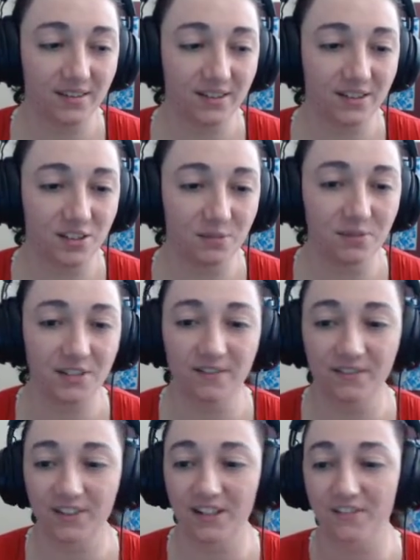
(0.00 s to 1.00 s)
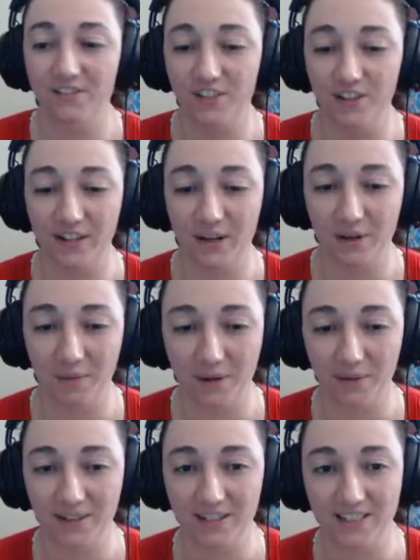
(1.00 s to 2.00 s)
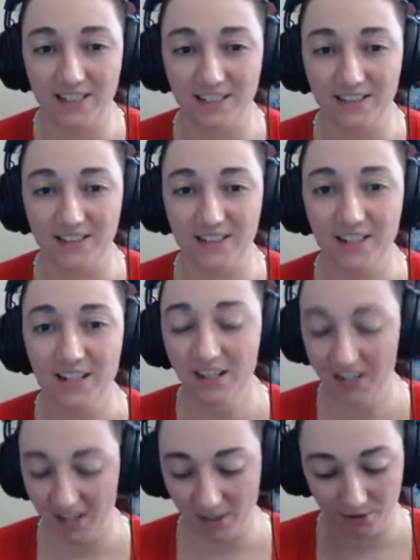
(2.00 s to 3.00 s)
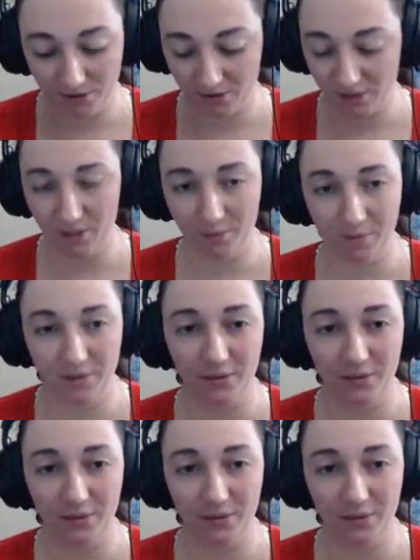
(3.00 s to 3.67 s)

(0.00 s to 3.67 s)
Some stuff that I've figured out about it is I was looking up on the